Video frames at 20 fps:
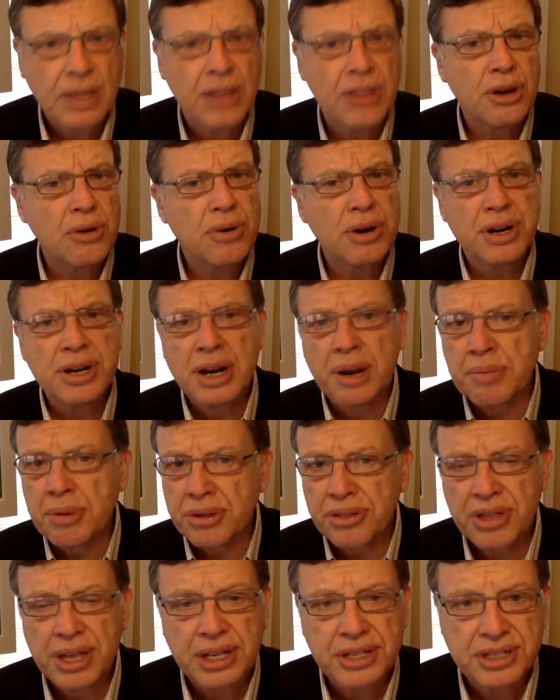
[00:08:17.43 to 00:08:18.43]
there were a number
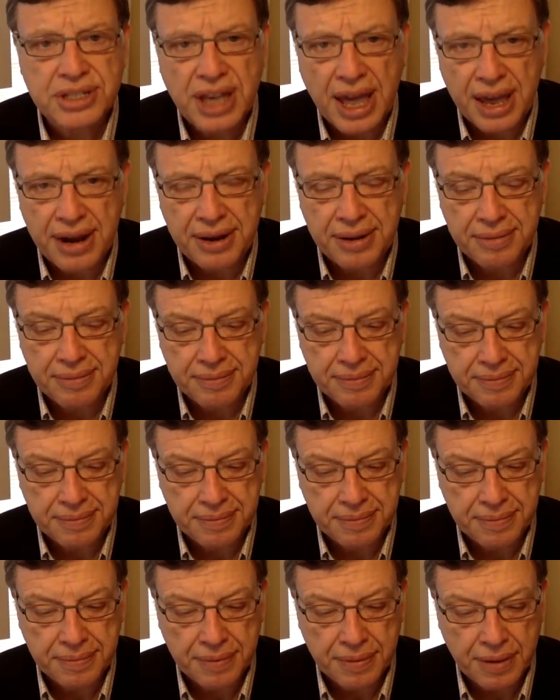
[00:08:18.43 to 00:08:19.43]
of things said.
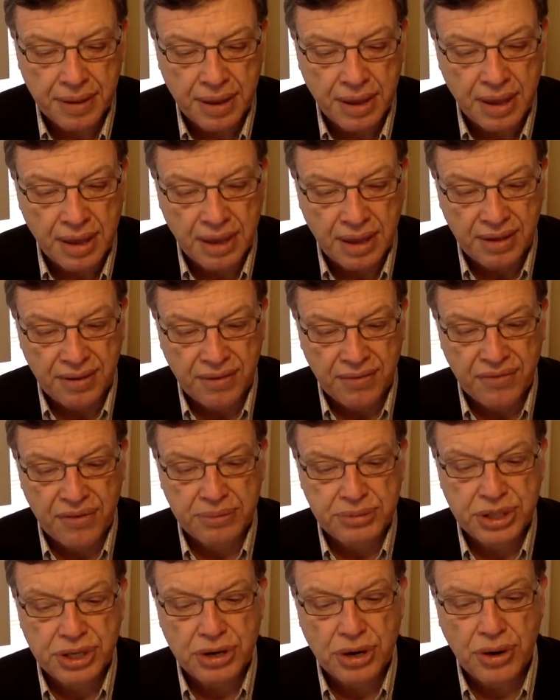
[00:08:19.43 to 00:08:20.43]

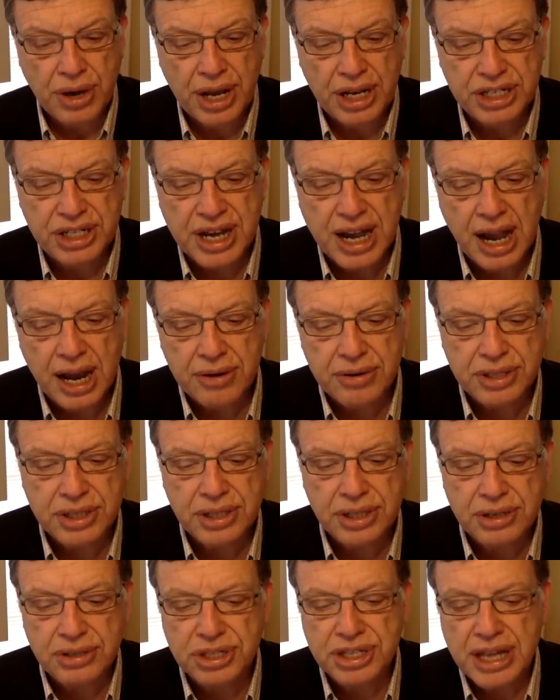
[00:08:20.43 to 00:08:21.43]
From Zero Hedge, Congress
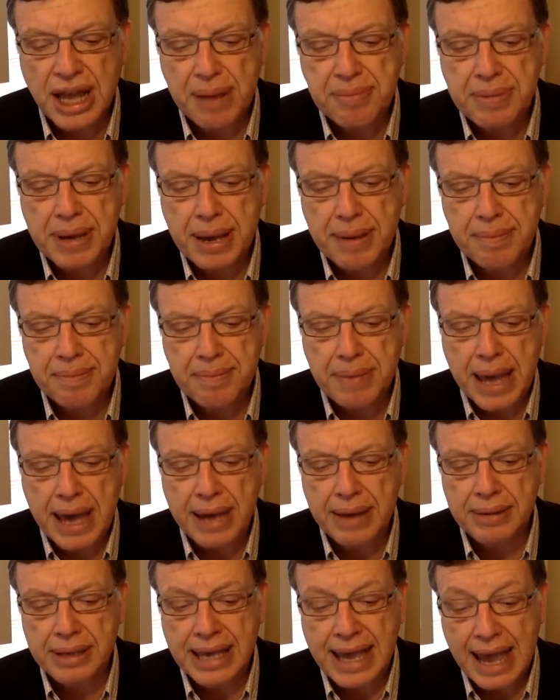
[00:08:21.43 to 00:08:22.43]
clears
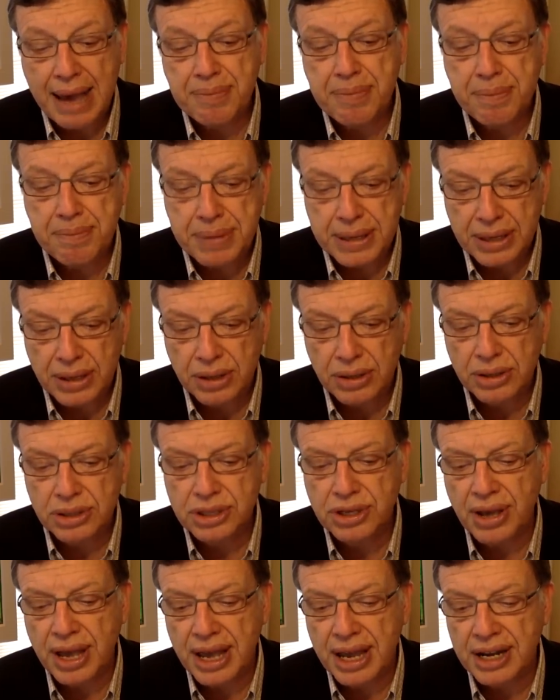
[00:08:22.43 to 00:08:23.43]
stopgap bill
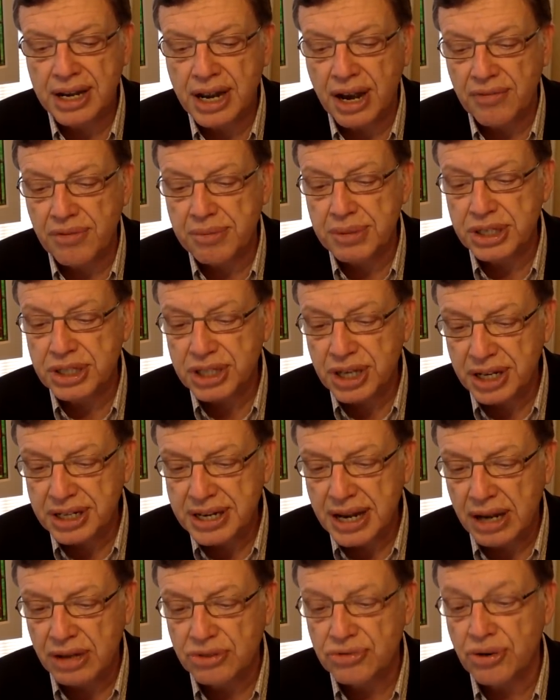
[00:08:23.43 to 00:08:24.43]
to end government
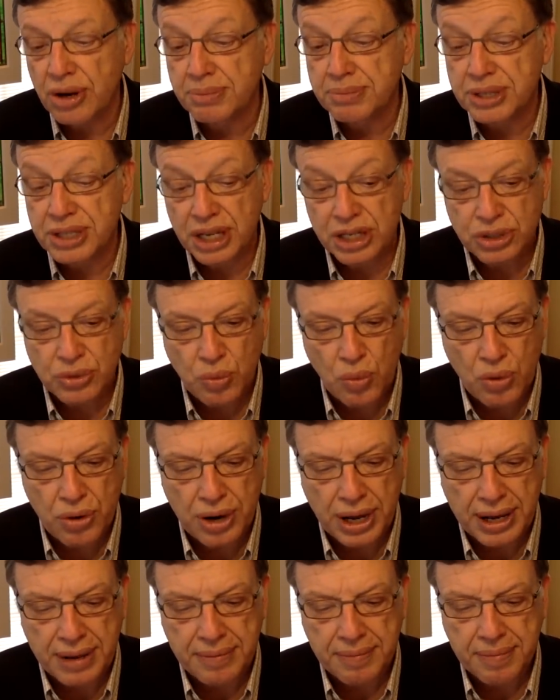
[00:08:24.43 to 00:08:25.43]
shutdown. Trump sends
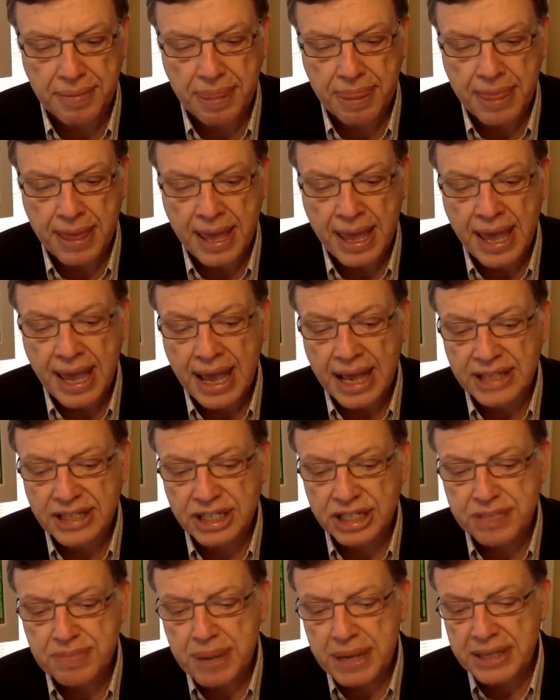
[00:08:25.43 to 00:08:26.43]
warning. As
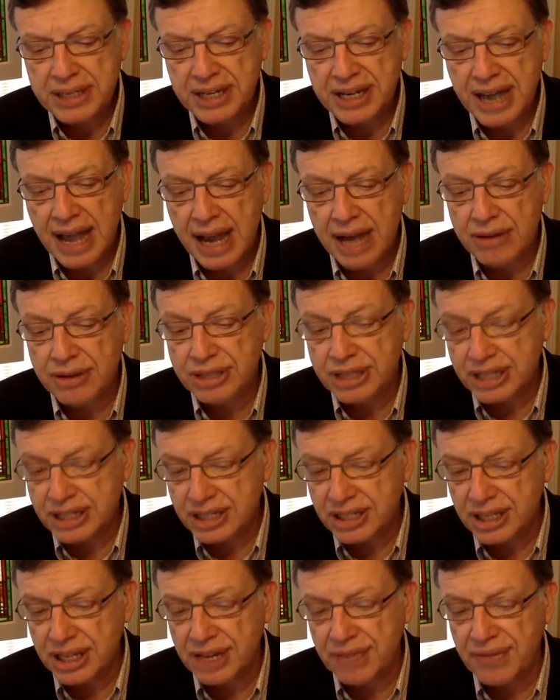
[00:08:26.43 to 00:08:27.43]
expected, Congress
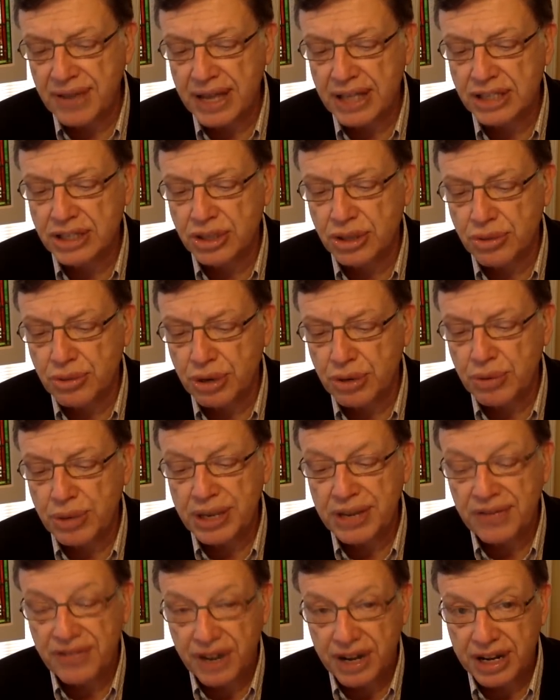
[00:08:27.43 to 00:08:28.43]
easily advanced the
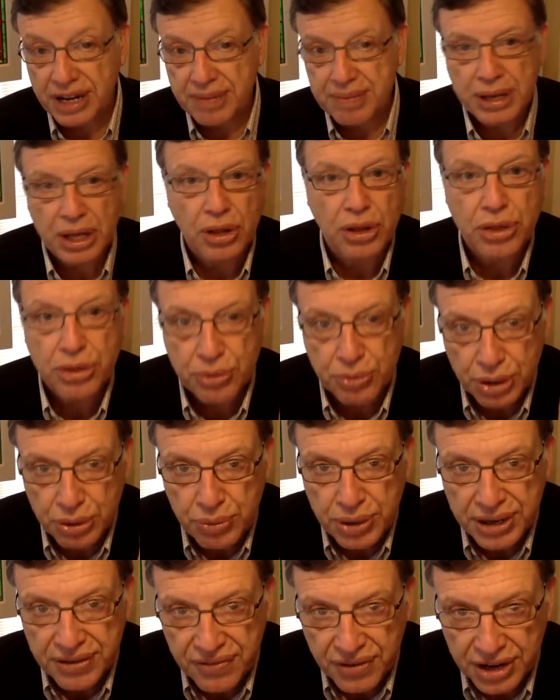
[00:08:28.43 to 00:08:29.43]
three-week funding bill.
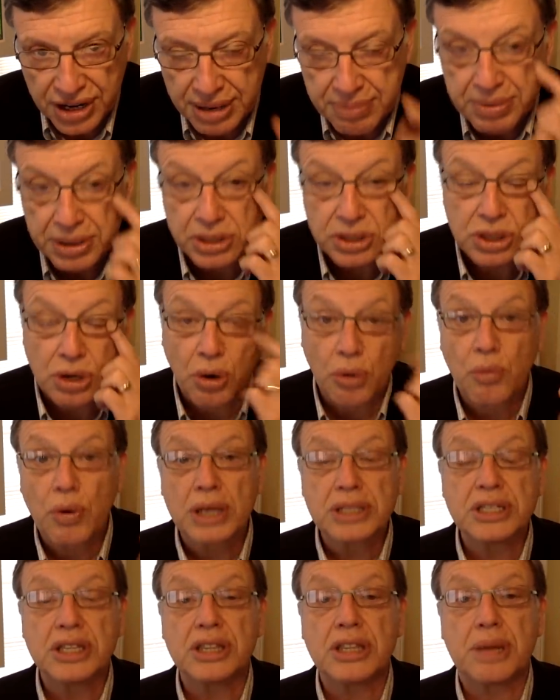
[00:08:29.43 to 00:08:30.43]
So it
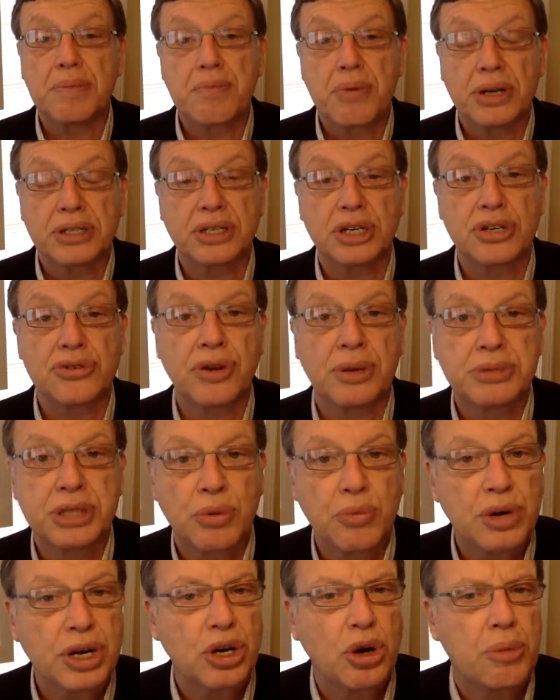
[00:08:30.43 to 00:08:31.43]
wasn't that President Trump
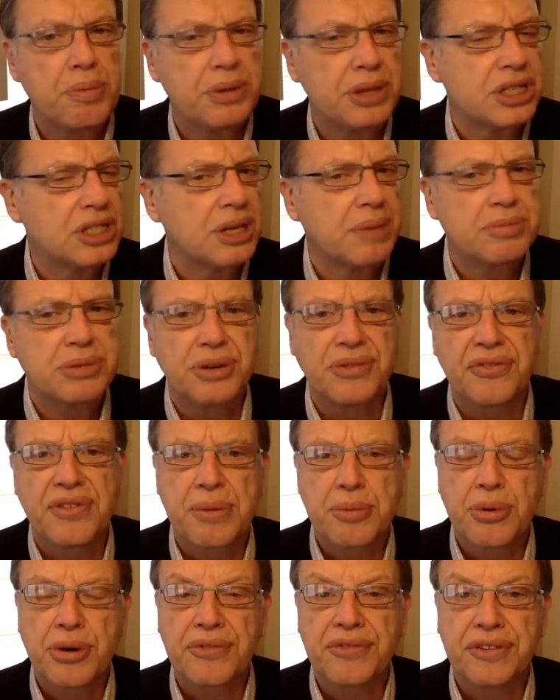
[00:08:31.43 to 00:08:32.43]
said, we're going to open this up till
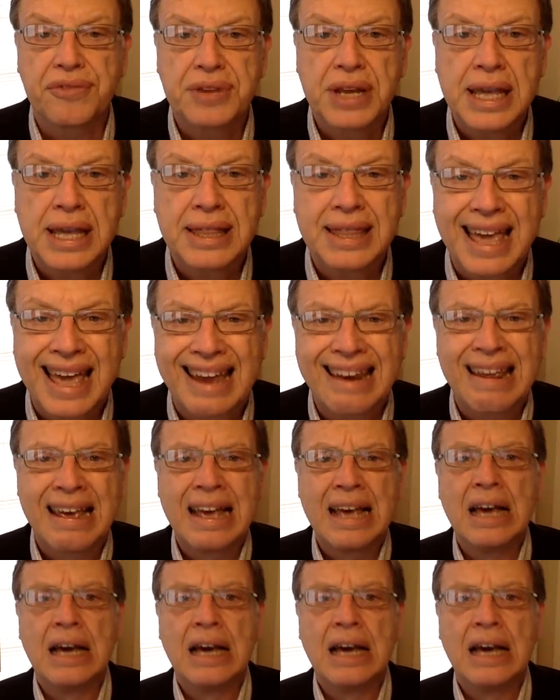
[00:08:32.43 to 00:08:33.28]
February 15th, and,